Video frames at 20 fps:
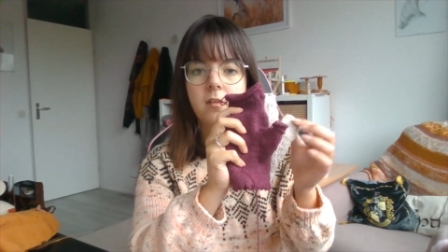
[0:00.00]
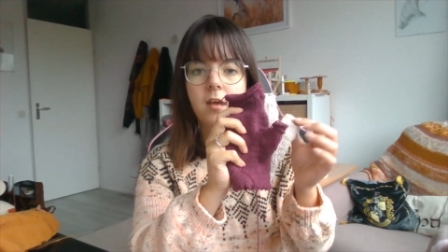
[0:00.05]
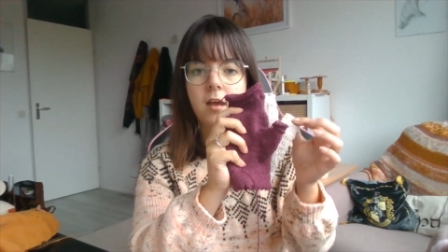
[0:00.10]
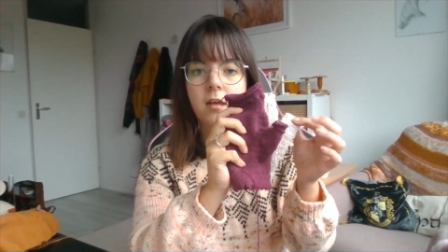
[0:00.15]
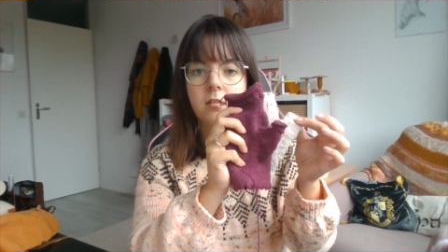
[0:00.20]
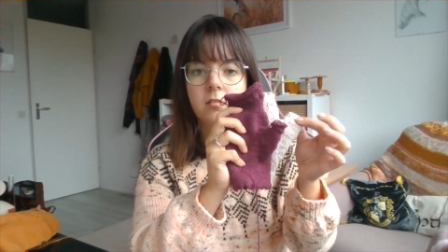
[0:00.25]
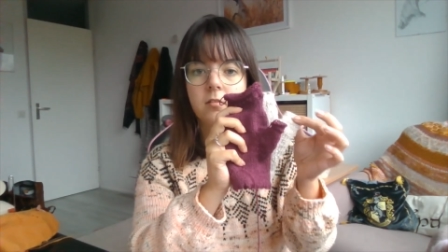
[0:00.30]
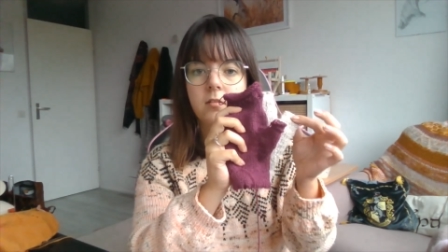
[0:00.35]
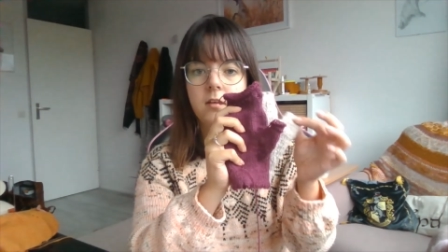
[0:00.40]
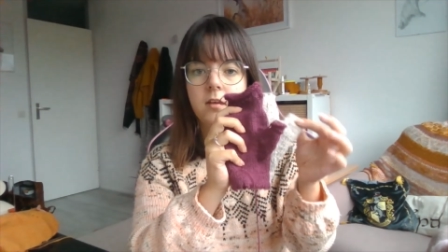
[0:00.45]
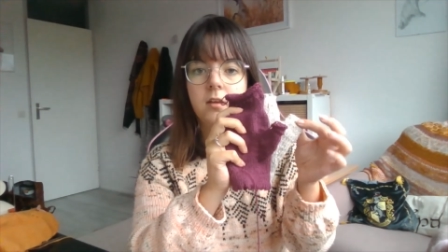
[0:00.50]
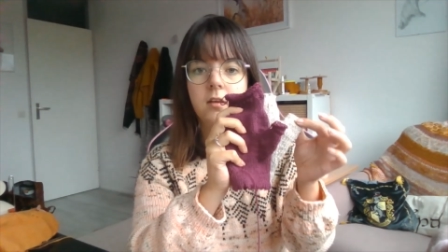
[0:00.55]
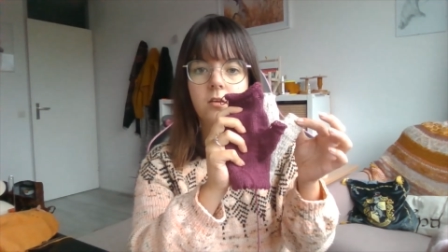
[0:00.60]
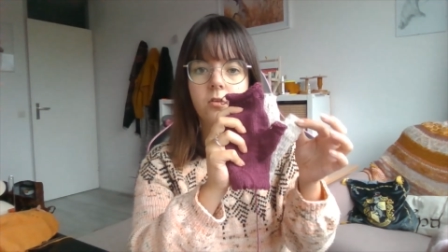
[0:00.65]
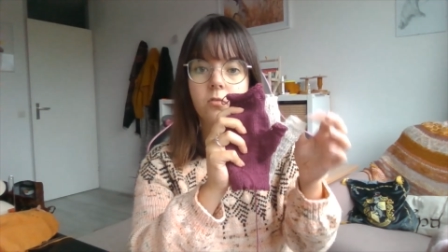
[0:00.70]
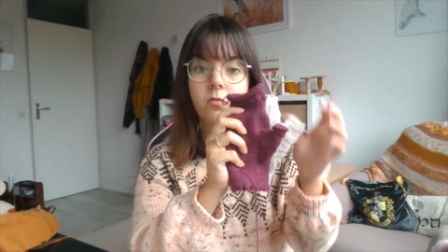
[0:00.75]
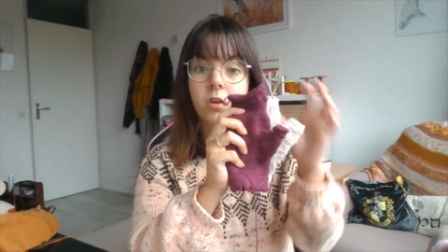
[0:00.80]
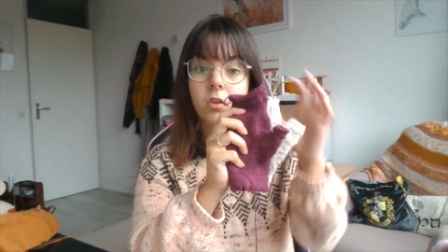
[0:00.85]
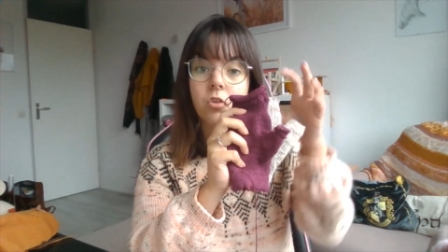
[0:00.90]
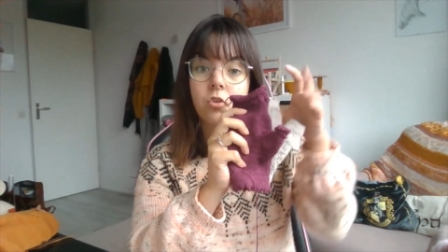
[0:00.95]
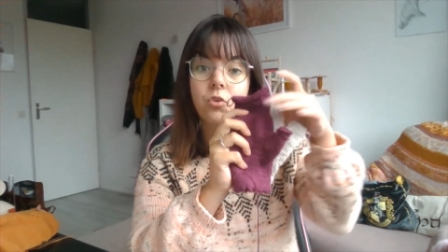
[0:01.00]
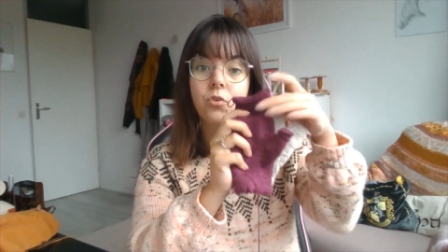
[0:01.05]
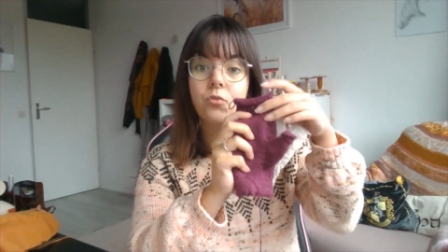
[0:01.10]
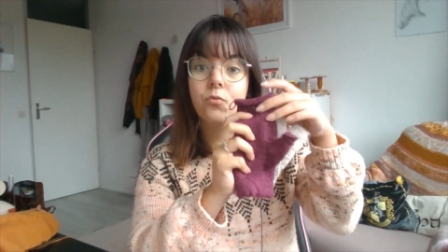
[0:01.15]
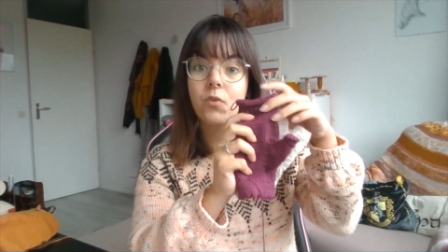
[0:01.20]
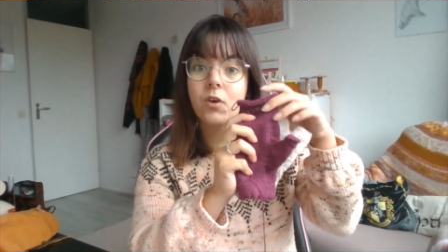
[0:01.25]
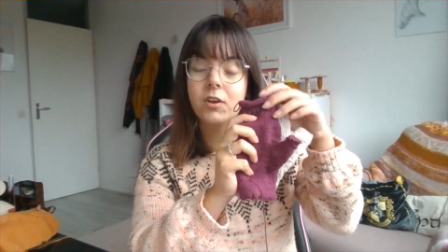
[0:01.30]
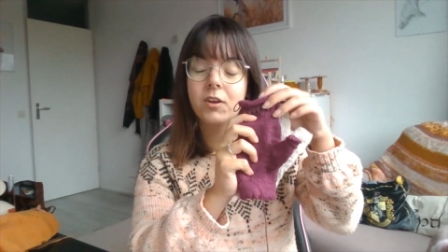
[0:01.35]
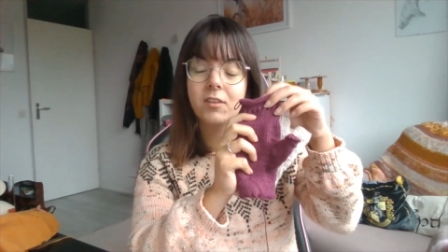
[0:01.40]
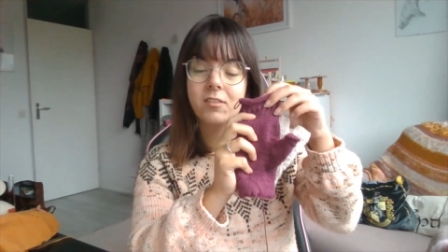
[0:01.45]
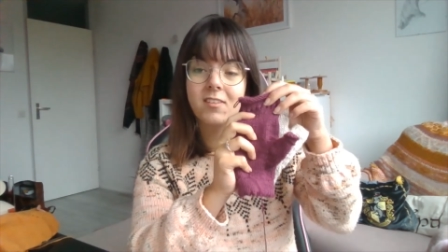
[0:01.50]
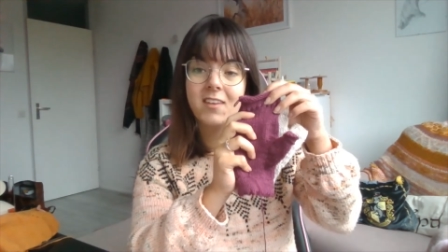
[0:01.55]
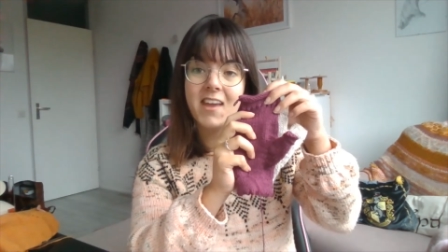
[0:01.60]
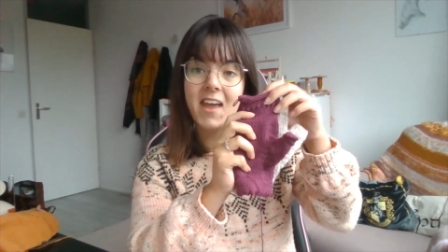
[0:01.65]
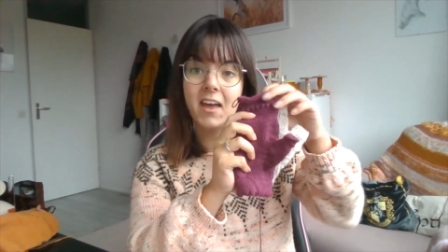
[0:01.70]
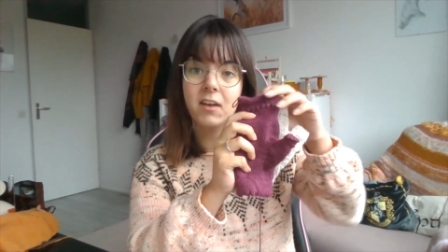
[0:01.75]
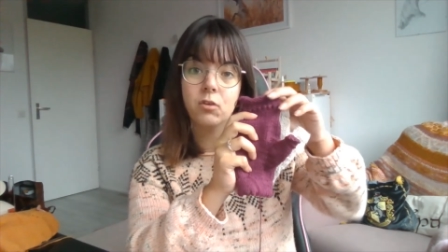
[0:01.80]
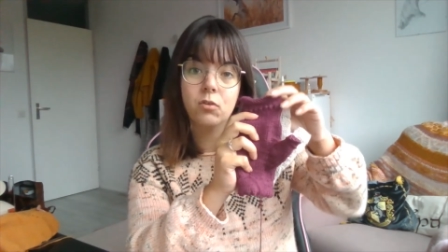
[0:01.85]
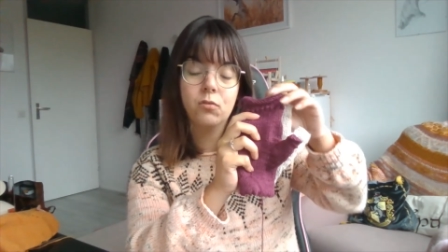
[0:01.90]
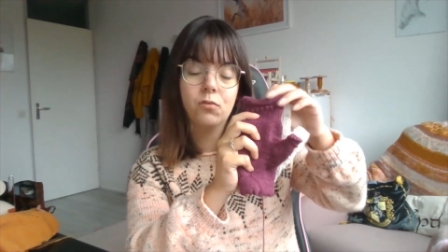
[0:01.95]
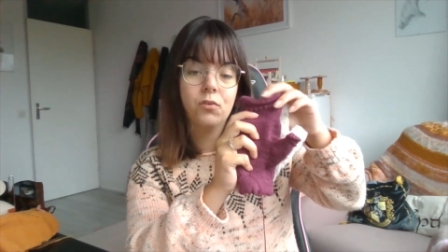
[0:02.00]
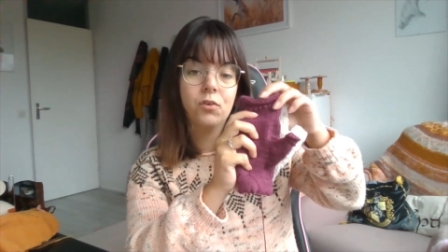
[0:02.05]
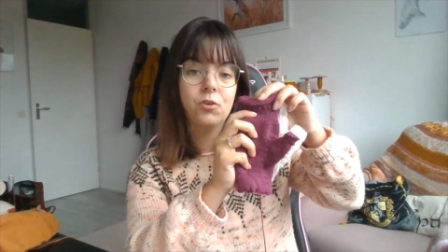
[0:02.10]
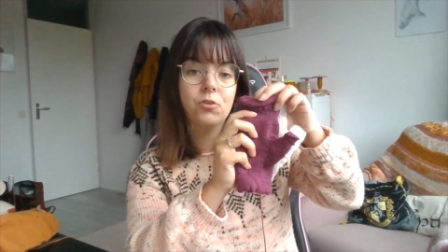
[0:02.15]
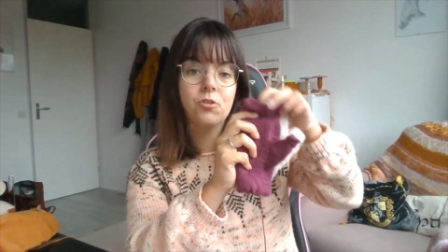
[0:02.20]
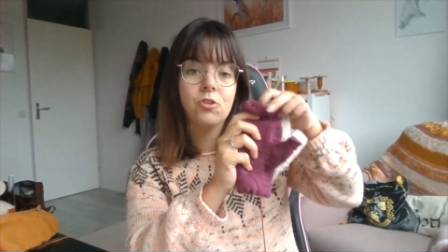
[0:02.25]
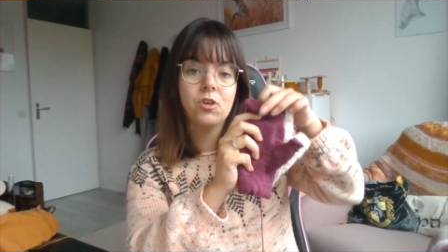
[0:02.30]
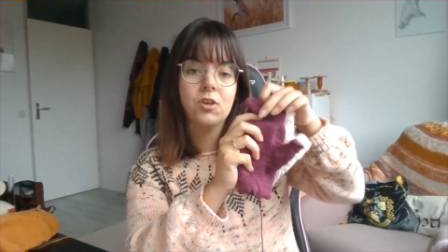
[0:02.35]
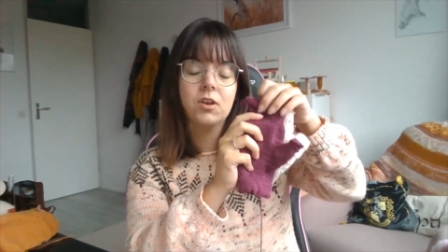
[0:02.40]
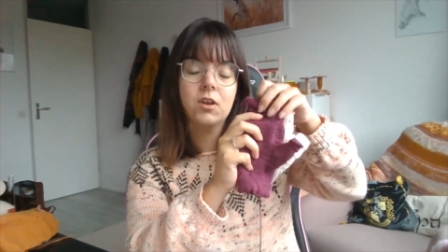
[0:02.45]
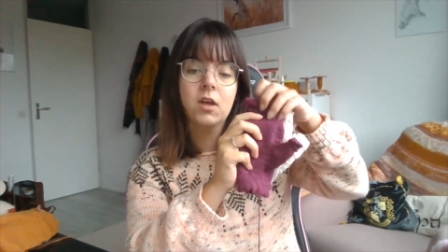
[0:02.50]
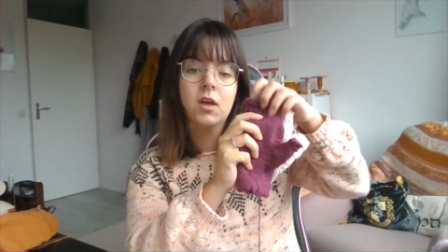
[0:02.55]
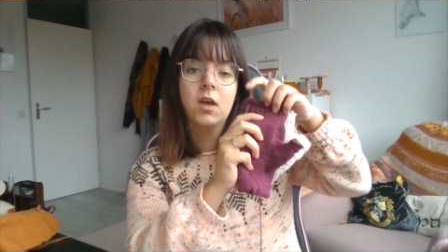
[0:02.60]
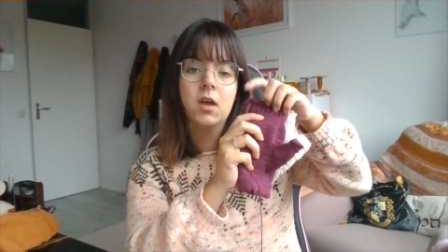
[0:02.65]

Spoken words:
as the original one, as the adult version.